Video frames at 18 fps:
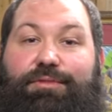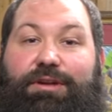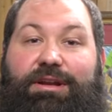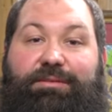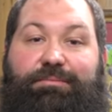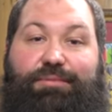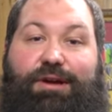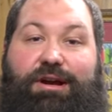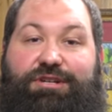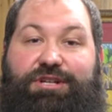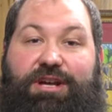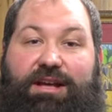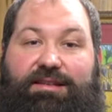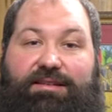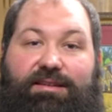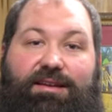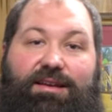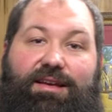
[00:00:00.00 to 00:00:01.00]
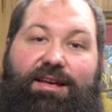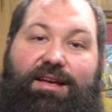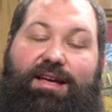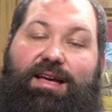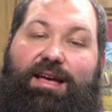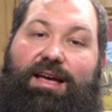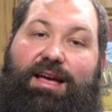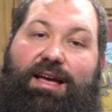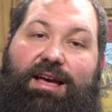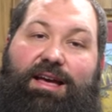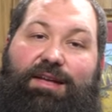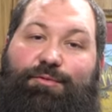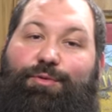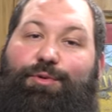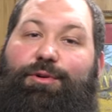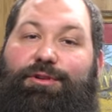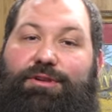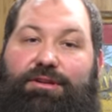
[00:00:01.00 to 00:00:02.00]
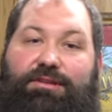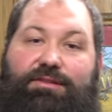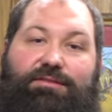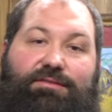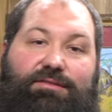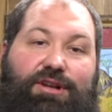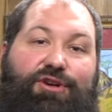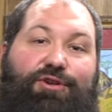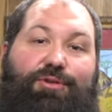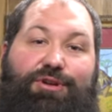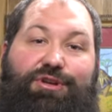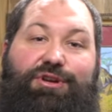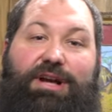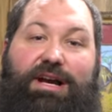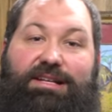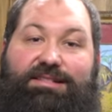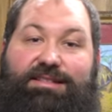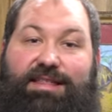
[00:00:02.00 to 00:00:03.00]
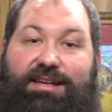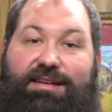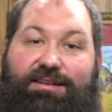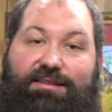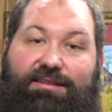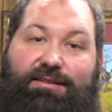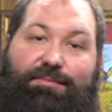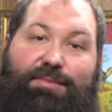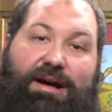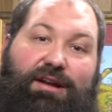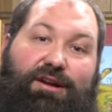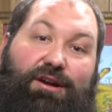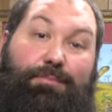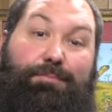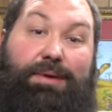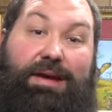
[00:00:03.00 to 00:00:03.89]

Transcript: breeding project, and we want to know what you guys think about our